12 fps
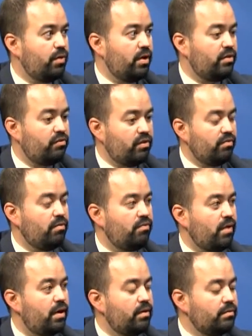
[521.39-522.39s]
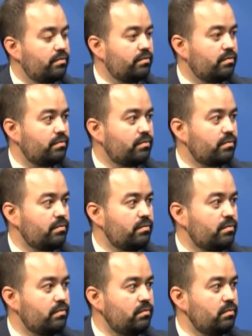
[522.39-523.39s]
And if I'm not mistaken, in some cities, most,
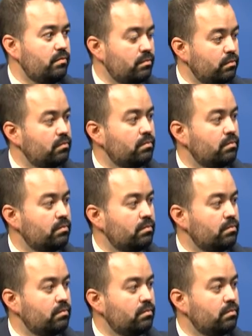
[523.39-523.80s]
like I think of